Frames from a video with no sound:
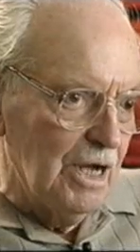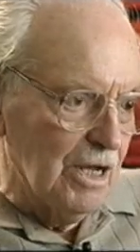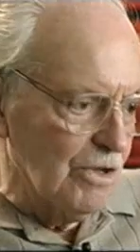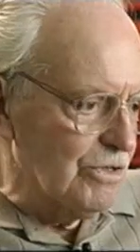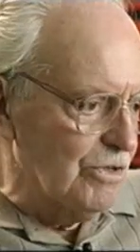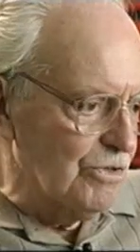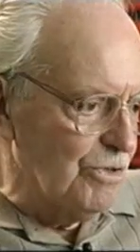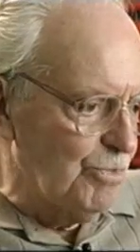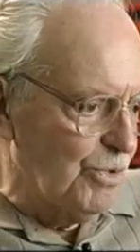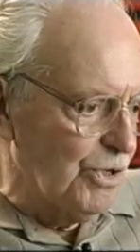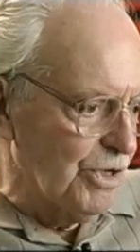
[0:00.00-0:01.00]
I looked out the
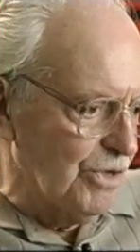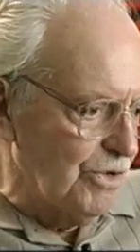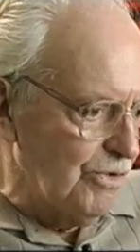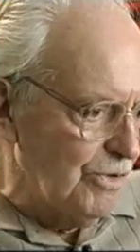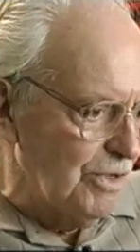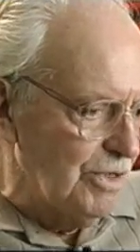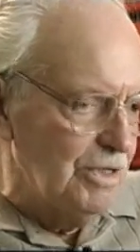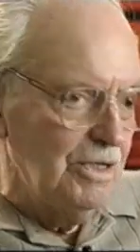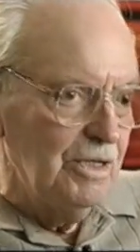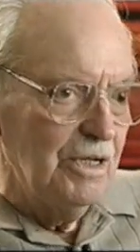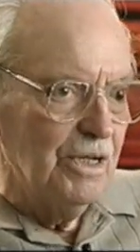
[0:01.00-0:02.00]
porthole
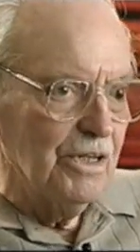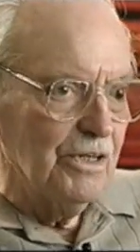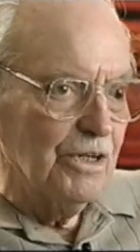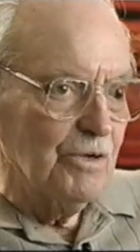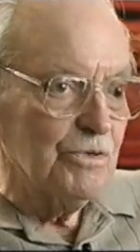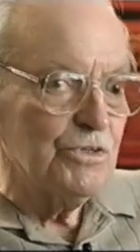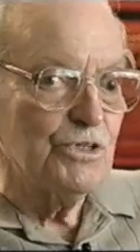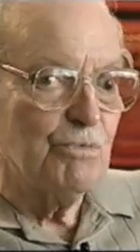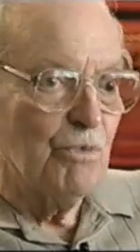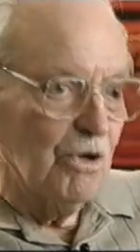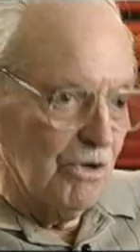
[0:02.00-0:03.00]
and there was
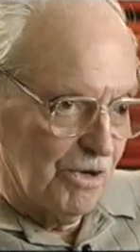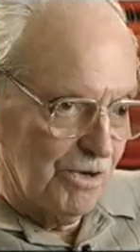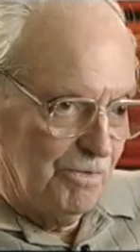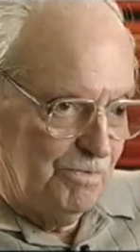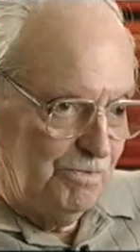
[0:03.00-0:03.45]
Gibraltar.